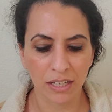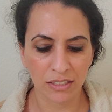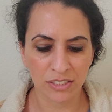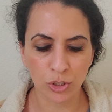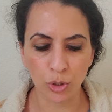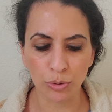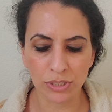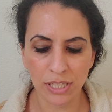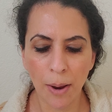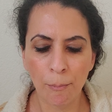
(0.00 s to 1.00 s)

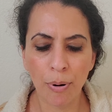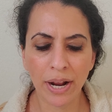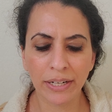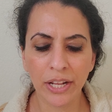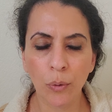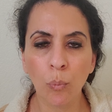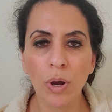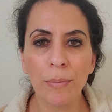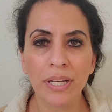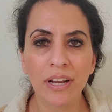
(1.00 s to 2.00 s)
suits. Pregnant
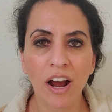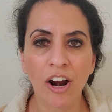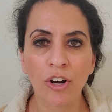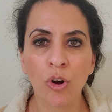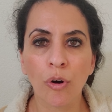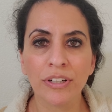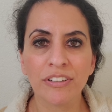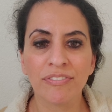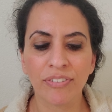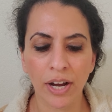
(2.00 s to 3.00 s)
women are going to
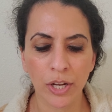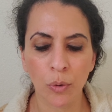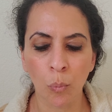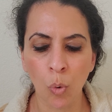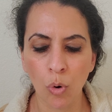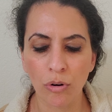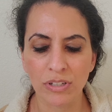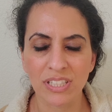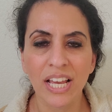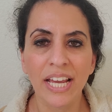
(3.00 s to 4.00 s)
fight
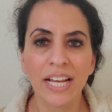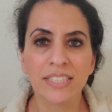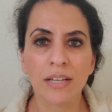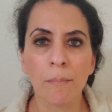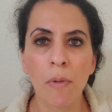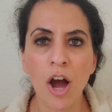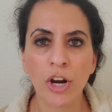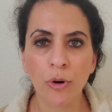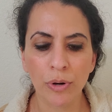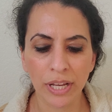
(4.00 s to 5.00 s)
wars. It's a
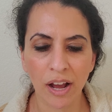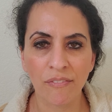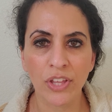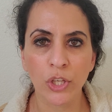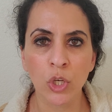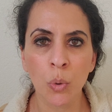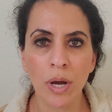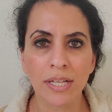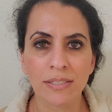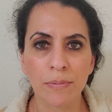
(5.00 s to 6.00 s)
mockery of the
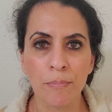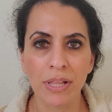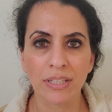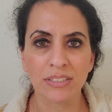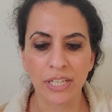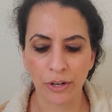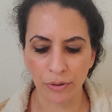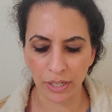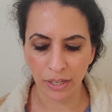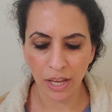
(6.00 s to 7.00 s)
U.S.
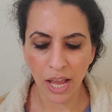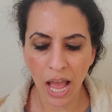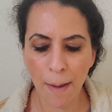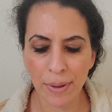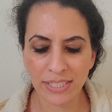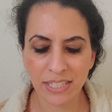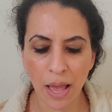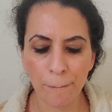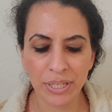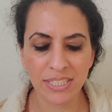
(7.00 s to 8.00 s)
military.
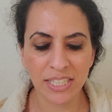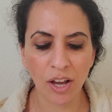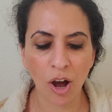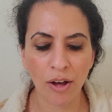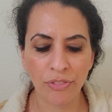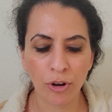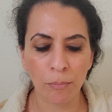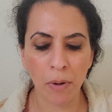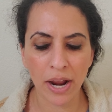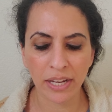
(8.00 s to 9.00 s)
MSNBC author
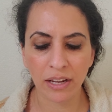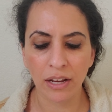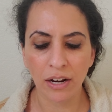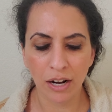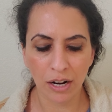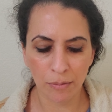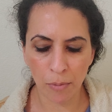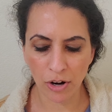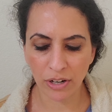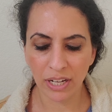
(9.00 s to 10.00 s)
Mike
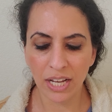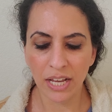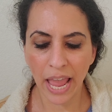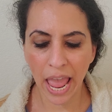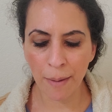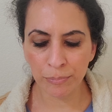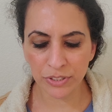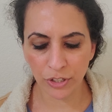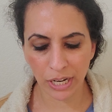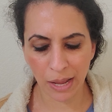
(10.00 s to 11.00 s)
Mark, M.
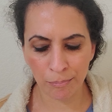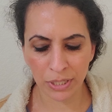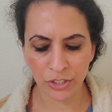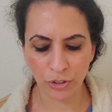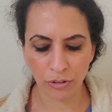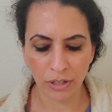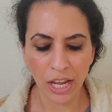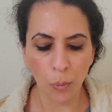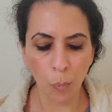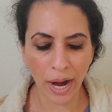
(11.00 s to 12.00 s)
de Ebender
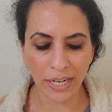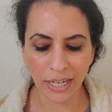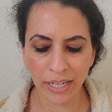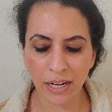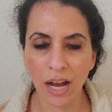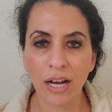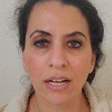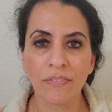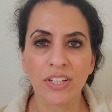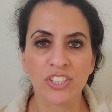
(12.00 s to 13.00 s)
weighed in
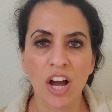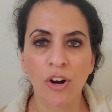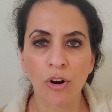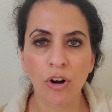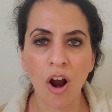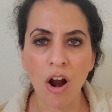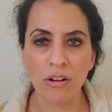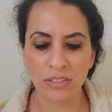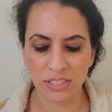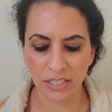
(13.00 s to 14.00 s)
on the Tucker
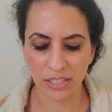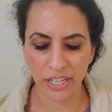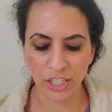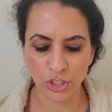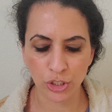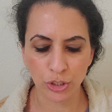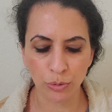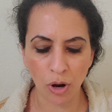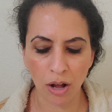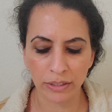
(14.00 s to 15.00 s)
Carlson issue,
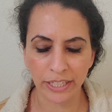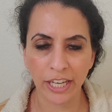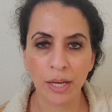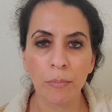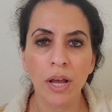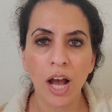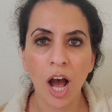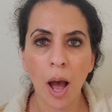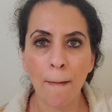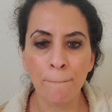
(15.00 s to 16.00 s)
calling him
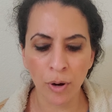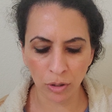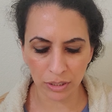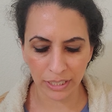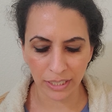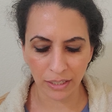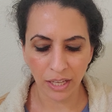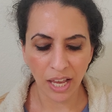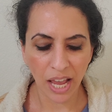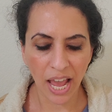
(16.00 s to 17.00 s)
a bully,
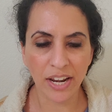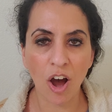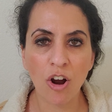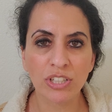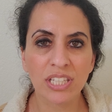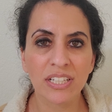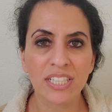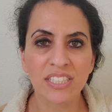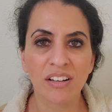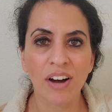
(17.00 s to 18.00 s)
an
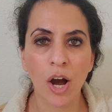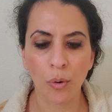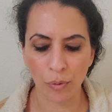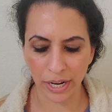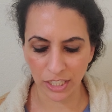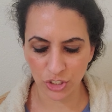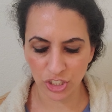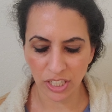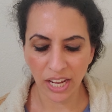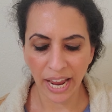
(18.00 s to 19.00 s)
arsonist of
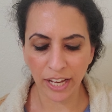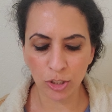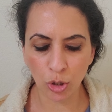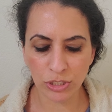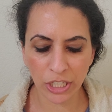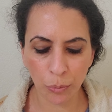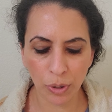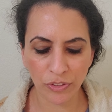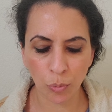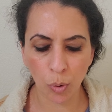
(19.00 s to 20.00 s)
outrage, and closing
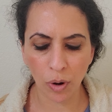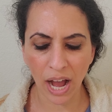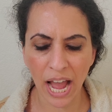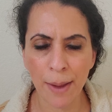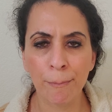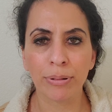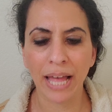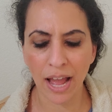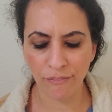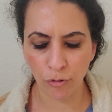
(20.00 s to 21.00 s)
with, quote, I
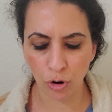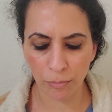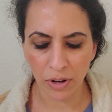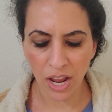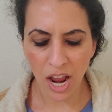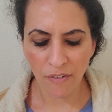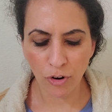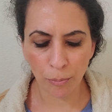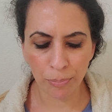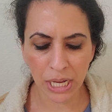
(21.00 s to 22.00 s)
platform
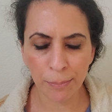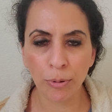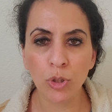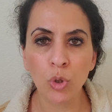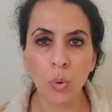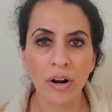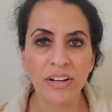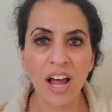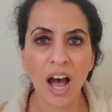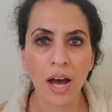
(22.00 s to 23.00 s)
for people who are
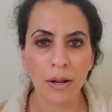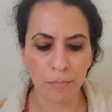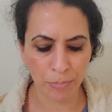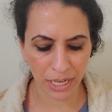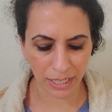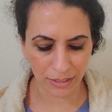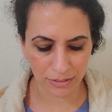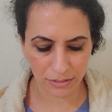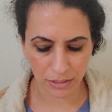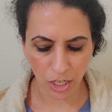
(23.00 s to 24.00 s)
not
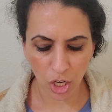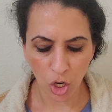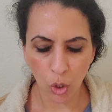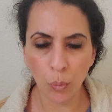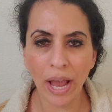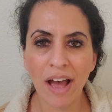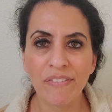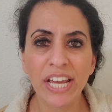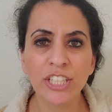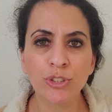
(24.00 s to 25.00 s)
bigots, who have
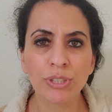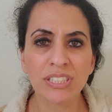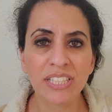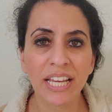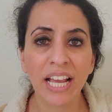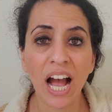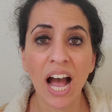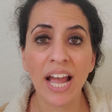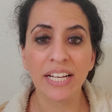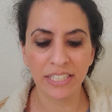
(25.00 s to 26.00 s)
interesting
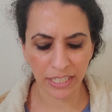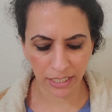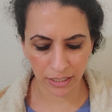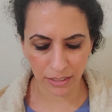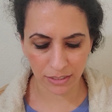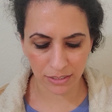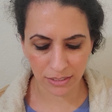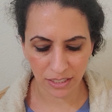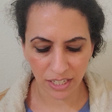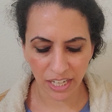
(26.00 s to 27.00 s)
ideas,
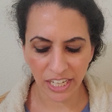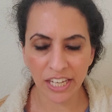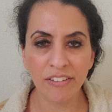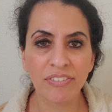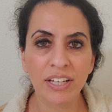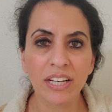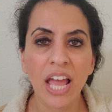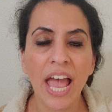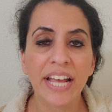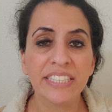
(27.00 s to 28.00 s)
even
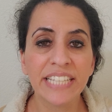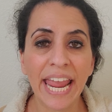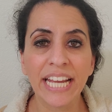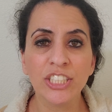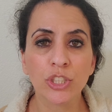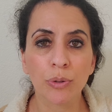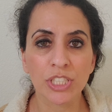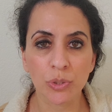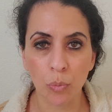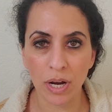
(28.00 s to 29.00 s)

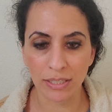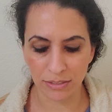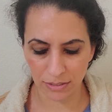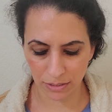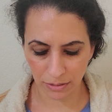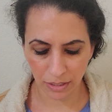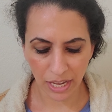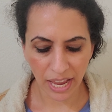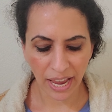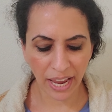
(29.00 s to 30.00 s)
dangerous ones,
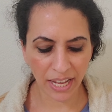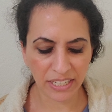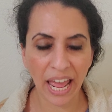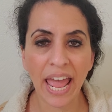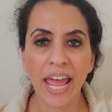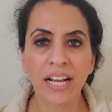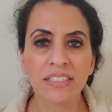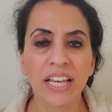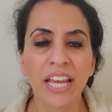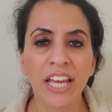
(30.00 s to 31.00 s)
and act
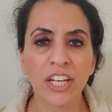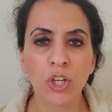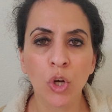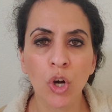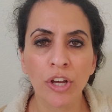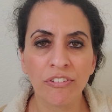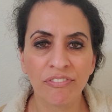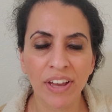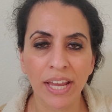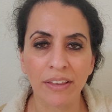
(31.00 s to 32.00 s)
in good
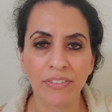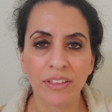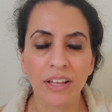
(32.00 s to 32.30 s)
faith.